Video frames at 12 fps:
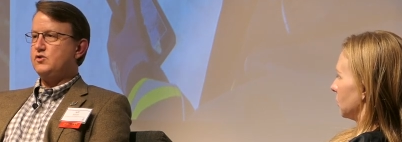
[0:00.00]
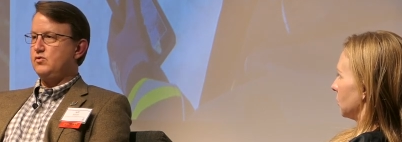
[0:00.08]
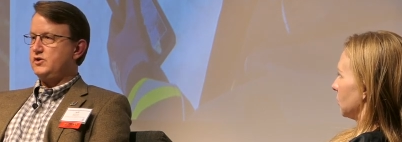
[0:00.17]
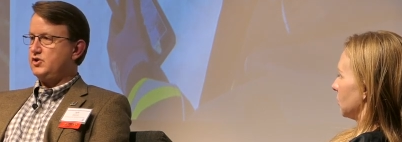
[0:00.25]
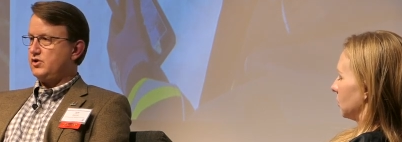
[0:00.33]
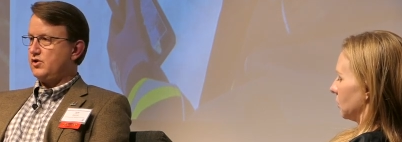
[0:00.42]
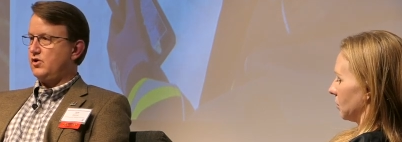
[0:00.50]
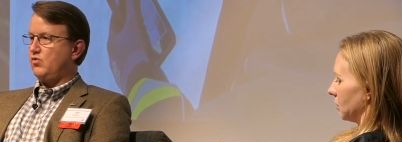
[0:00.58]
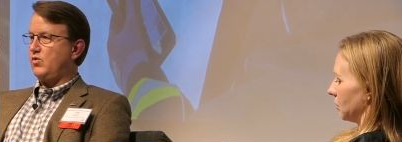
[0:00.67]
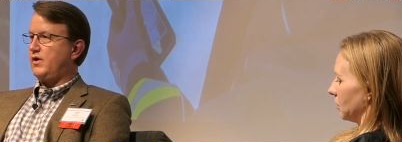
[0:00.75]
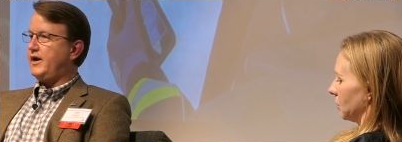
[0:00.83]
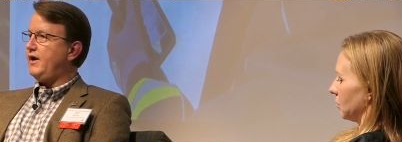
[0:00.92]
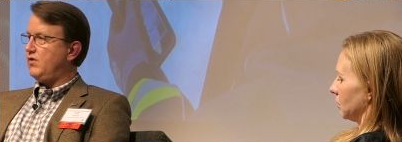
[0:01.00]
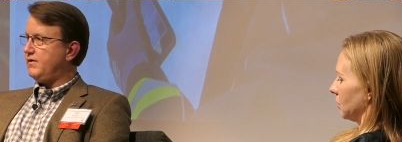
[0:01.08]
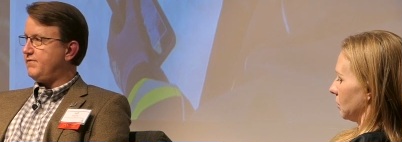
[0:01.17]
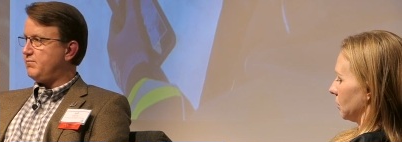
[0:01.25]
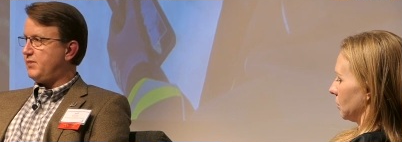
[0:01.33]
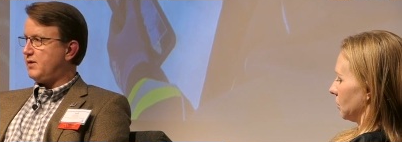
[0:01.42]
Speaker 1: to ensure we're
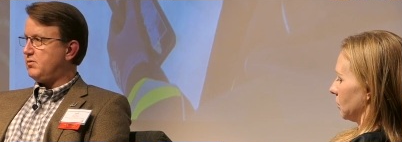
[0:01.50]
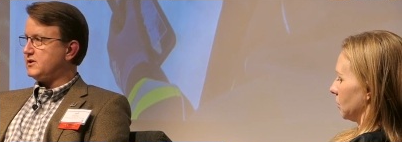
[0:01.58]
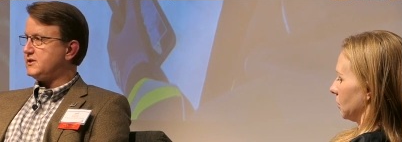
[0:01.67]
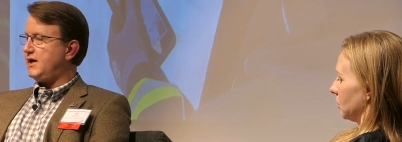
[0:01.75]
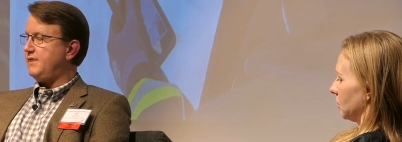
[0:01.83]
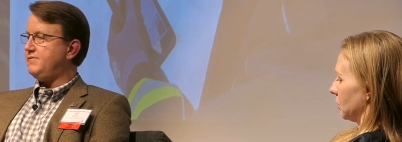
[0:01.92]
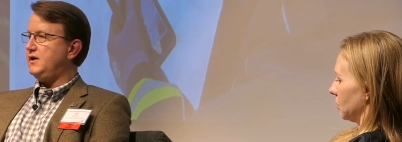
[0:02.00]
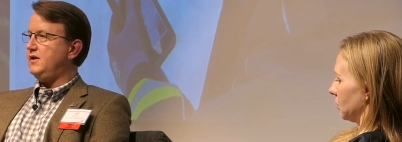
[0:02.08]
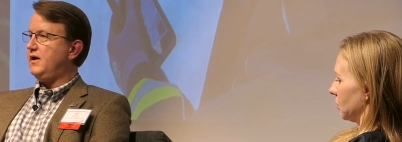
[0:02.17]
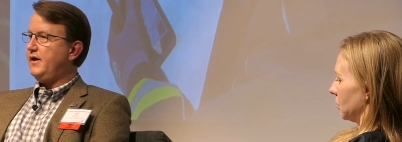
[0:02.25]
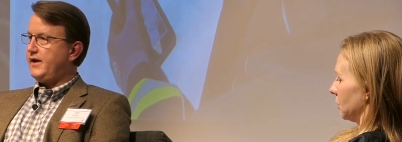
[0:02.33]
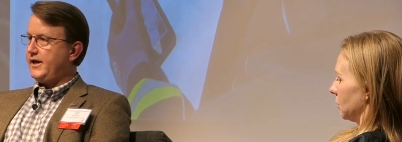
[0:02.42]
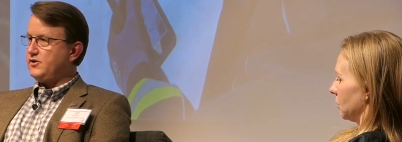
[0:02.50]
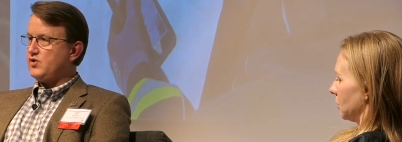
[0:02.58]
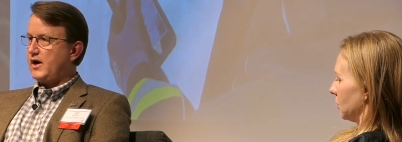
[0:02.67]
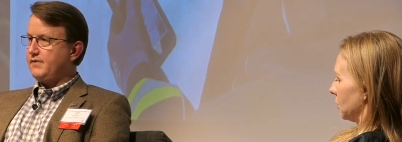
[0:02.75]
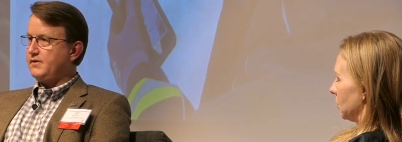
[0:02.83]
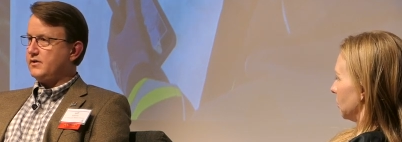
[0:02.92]
hearing from public safety and
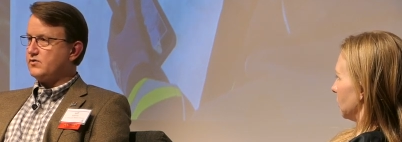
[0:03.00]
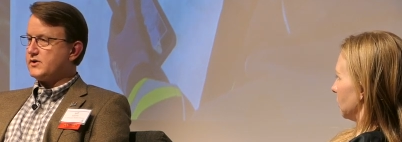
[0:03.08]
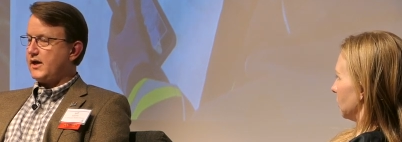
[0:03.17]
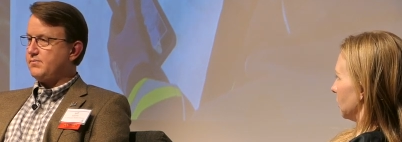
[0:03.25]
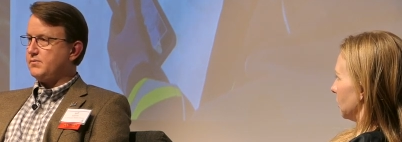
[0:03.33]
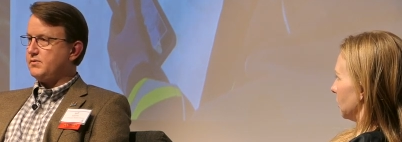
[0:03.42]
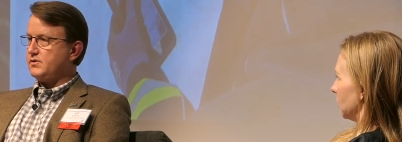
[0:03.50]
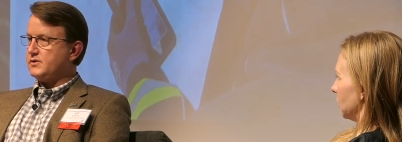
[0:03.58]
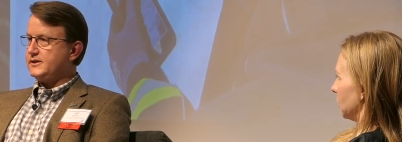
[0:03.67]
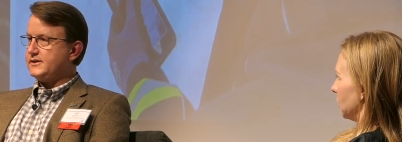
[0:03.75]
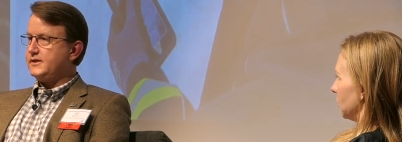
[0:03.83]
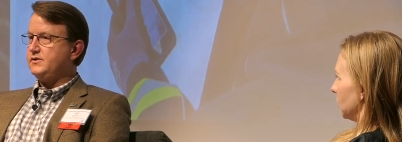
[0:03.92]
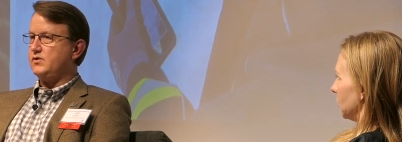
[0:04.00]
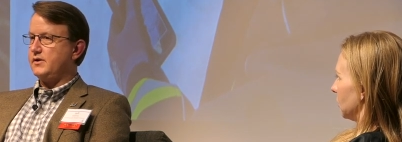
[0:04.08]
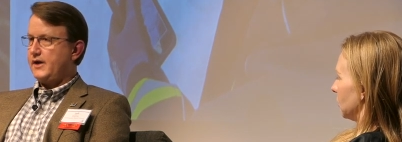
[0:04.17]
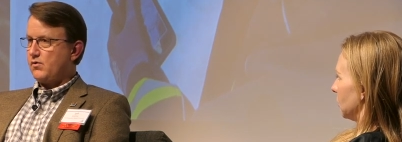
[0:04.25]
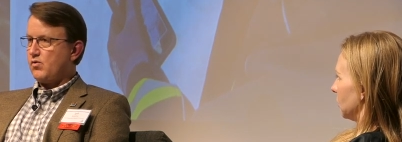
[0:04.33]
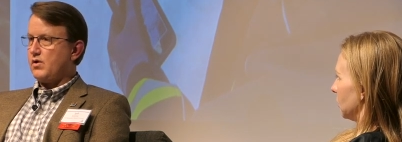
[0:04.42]
driving those capabilities into
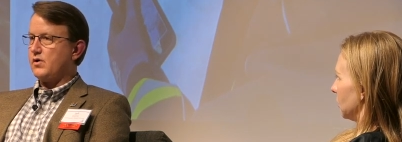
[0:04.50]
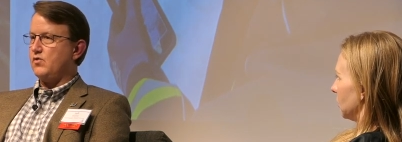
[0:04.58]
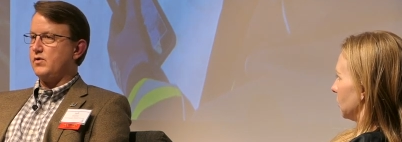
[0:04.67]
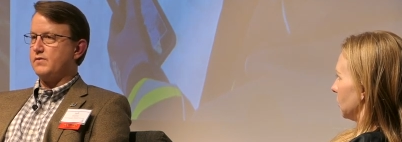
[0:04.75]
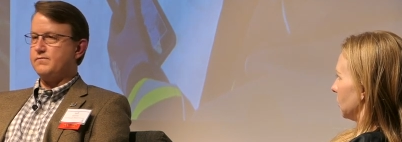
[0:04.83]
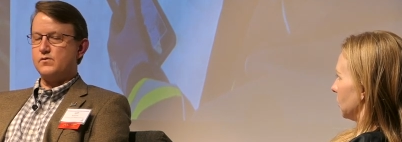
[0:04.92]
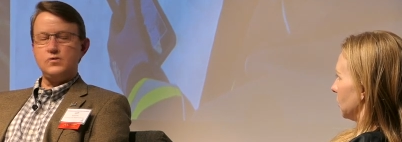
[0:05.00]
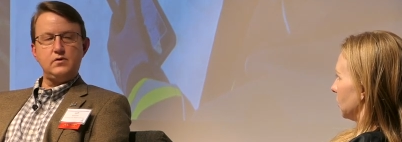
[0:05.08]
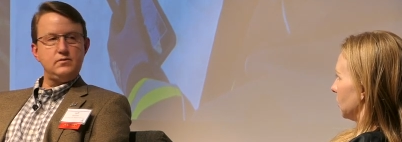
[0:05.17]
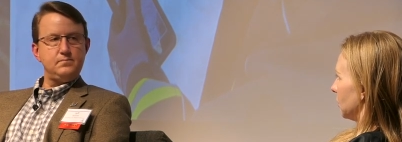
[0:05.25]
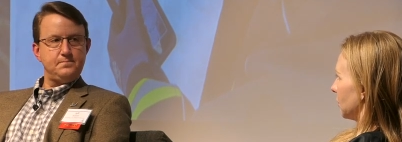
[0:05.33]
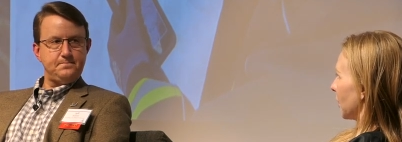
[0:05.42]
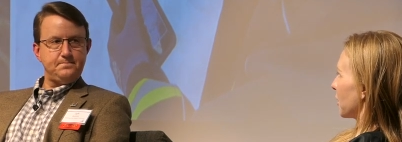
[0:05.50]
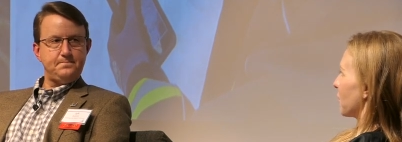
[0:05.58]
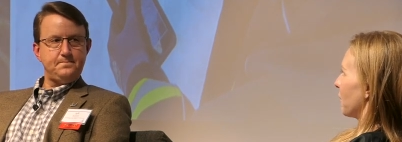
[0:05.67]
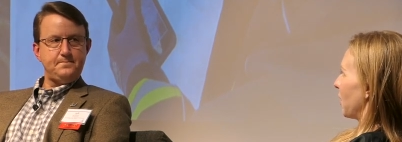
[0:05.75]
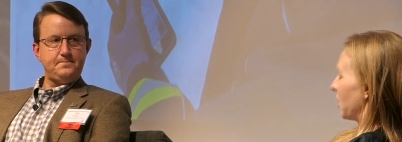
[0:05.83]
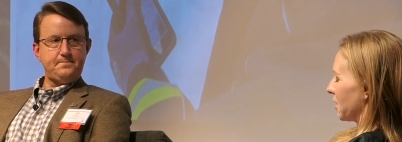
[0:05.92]
the network going forward.
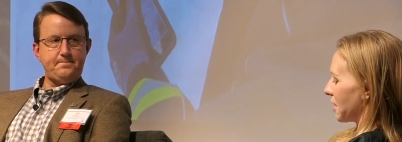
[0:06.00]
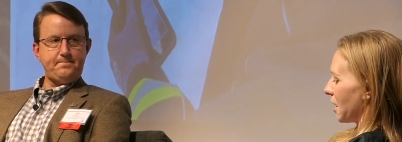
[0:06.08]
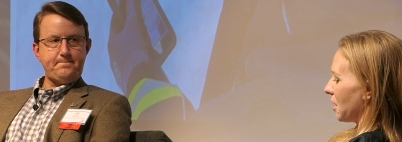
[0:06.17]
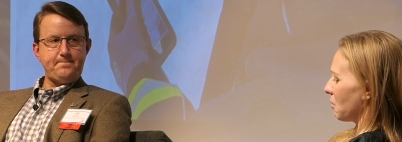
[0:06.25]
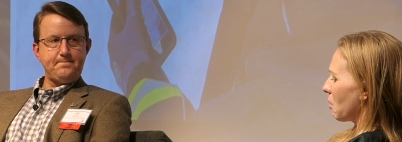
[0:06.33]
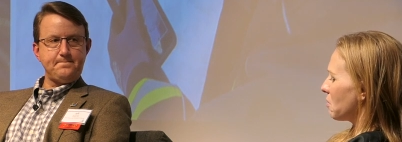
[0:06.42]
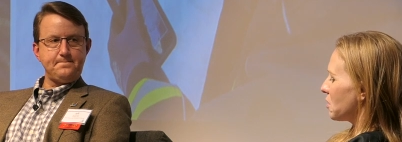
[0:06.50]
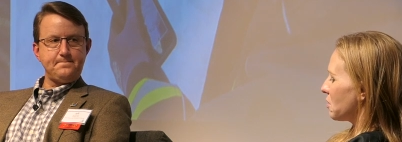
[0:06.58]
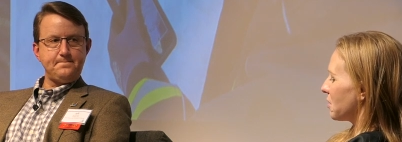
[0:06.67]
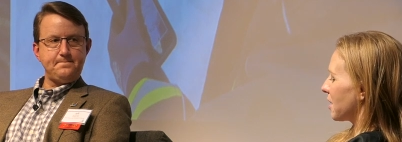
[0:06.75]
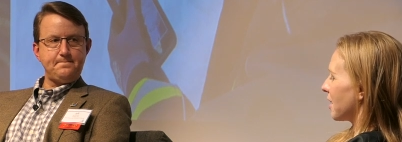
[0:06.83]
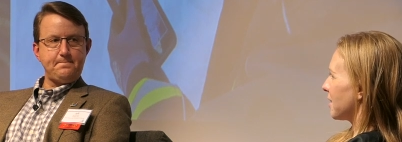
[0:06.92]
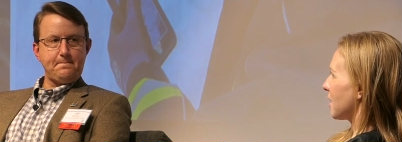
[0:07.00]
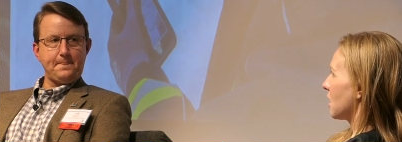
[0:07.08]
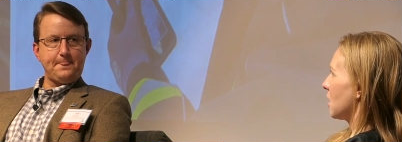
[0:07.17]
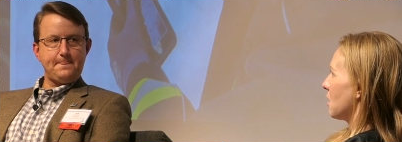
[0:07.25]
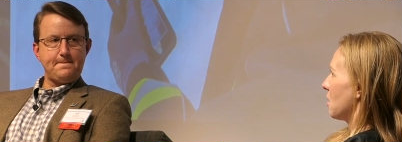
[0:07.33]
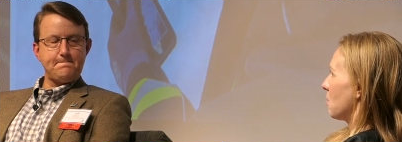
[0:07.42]
That's very
Speaker 2: exciting. What would you say is
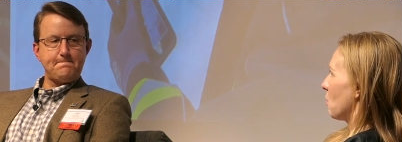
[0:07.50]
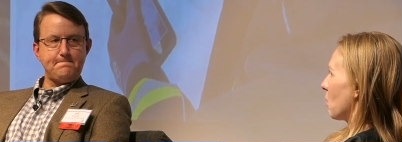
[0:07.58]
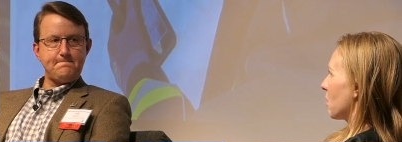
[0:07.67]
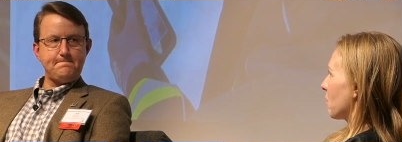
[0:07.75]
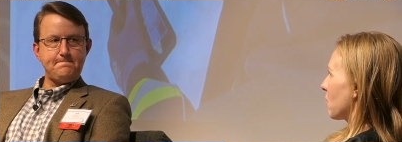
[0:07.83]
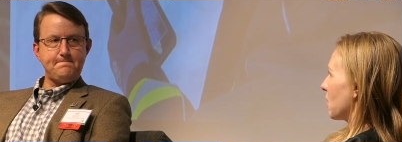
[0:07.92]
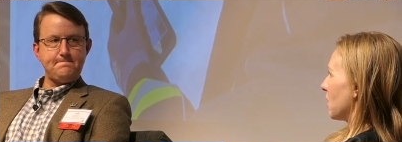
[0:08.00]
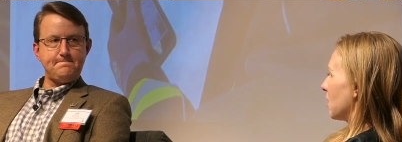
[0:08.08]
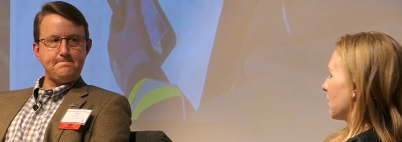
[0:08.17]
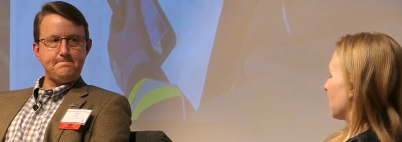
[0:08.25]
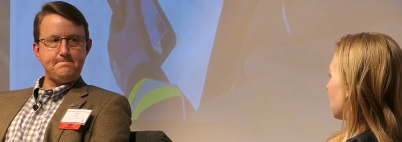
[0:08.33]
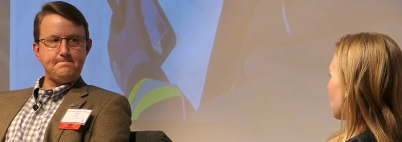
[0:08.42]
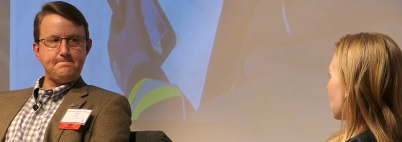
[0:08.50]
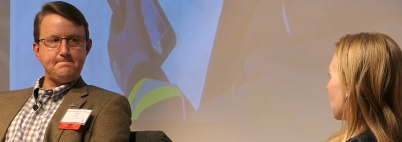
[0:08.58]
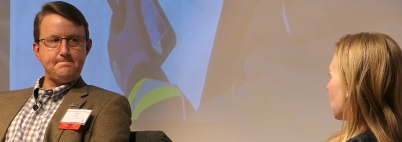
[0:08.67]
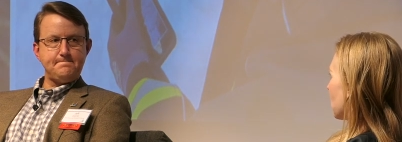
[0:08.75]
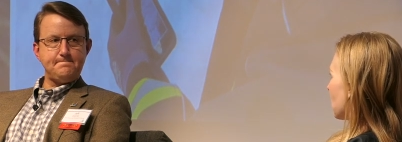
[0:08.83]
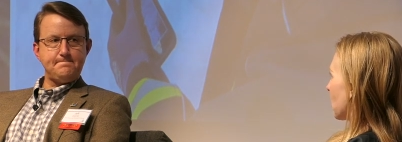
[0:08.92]
one of the
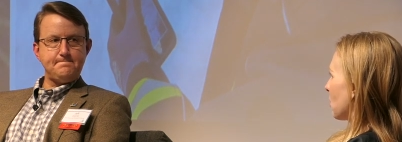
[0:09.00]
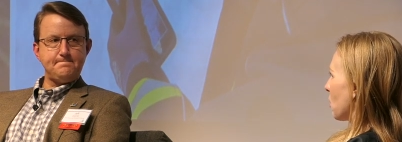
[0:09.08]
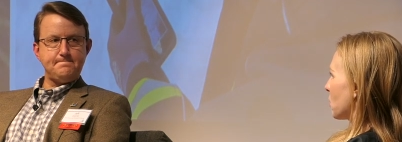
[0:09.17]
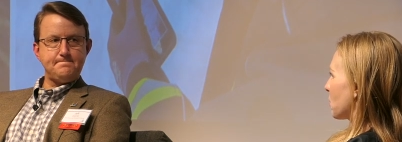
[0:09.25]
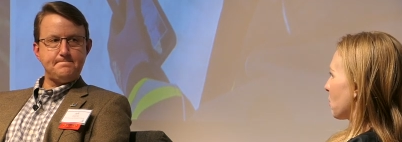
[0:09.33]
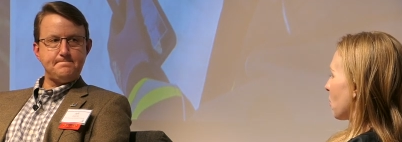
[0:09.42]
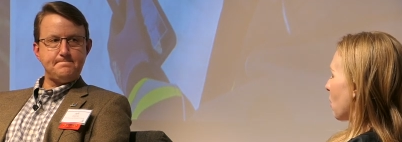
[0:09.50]
most